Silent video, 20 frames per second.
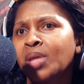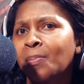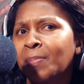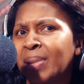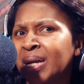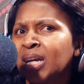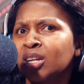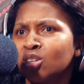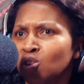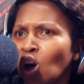
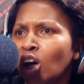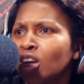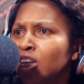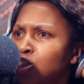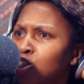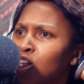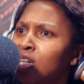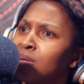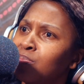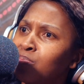But
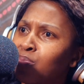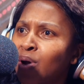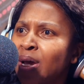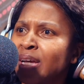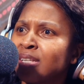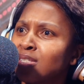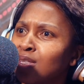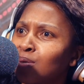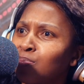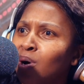acknowledge and
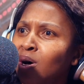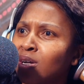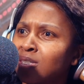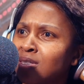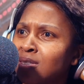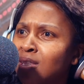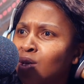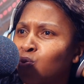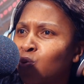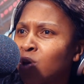embrace the
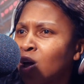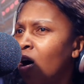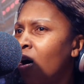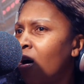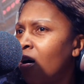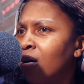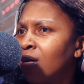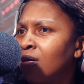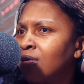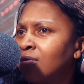parts that we
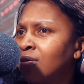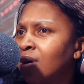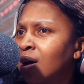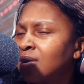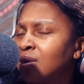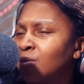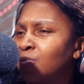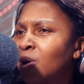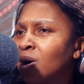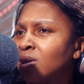are
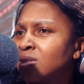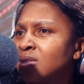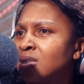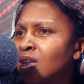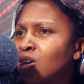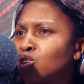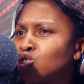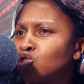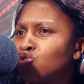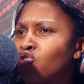and the parts
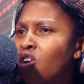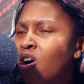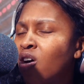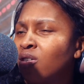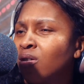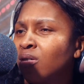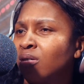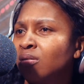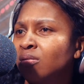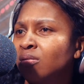that are strong.